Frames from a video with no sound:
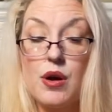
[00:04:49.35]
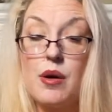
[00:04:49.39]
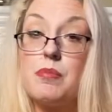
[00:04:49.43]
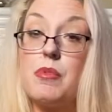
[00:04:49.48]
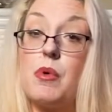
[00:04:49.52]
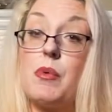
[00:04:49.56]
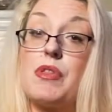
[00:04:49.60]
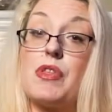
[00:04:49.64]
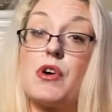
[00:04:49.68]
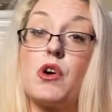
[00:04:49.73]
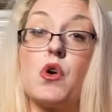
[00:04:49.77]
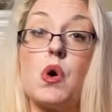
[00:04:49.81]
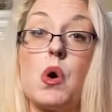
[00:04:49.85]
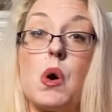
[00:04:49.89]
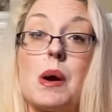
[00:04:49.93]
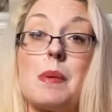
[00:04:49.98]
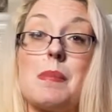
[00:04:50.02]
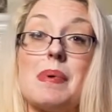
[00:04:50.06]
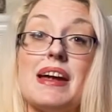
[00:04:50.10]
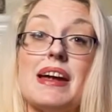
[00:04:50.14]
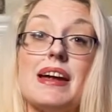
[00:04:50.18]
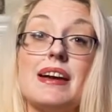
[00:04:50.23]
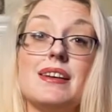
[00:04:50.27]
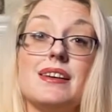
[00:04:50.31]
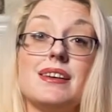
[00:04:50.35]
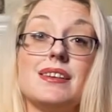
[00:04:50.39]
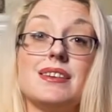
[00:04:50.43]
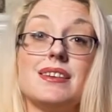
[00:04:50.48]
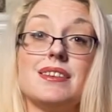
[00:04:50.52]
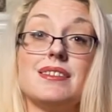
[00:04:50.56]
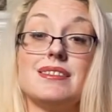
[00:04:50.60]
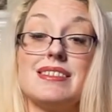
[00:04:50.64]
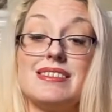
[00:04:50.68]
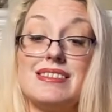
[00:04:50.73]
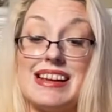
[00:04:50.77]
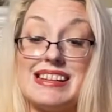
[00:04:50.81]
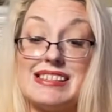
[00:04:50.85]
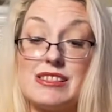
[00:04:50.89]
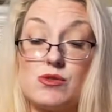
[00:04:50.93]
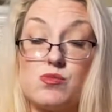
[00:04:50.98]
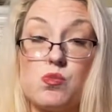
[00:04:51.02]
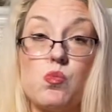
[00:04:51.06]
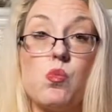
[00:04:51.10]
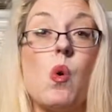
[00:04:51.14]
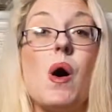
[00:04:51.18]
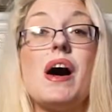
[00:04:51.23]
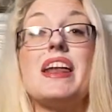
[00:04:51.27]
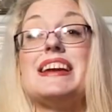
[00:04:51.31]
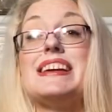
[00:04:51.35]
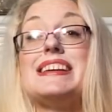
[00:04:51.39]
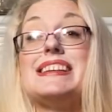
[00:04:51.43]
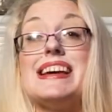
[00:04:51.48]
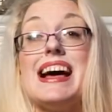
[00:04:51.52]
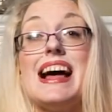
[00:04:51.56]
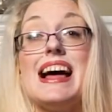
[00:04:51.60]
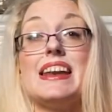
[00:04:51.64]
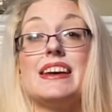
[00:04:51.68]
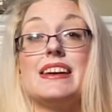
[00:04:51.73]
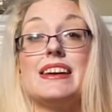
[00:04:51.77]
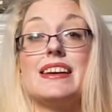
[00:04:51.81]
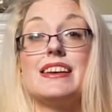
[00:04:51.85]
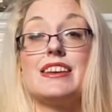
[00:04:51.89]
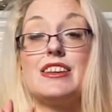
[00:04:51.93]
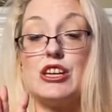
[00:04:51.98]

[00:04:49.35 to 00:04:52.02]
But with a core bead, it's one and done.